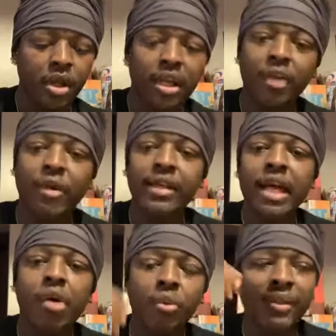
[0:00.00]
Like right
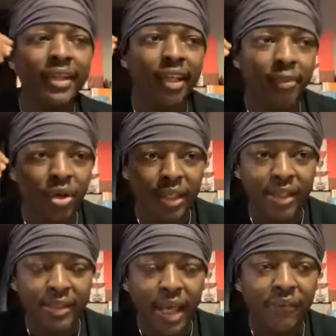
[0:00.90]
now, when we think about
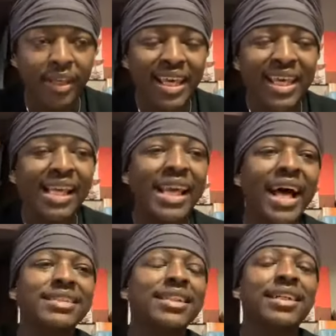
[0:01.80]
King David, he
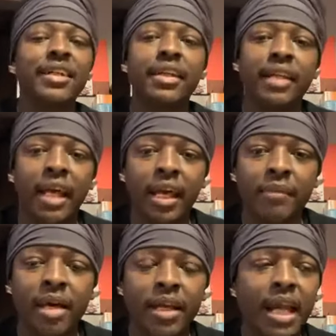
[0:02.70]
has a good name.